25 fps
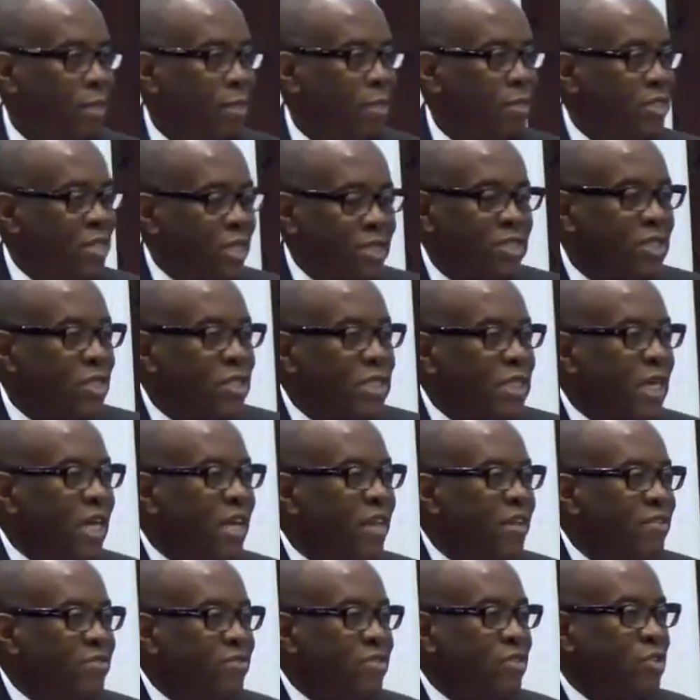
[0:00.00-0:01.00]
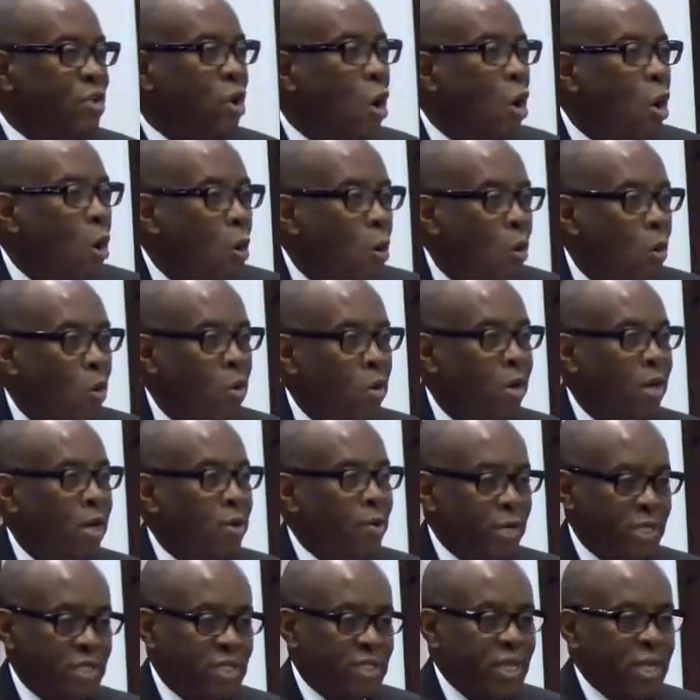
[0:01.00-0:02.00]
Jesus leaves no
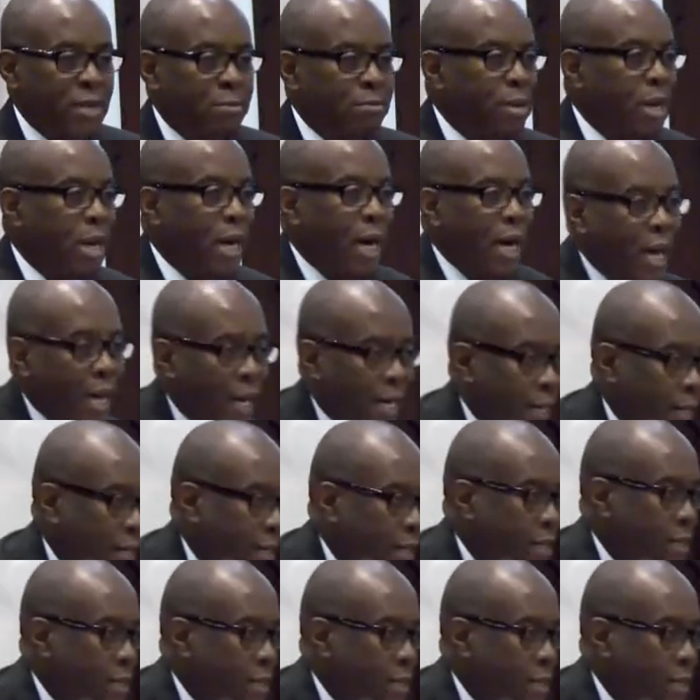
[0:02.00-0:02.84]
Christian behind.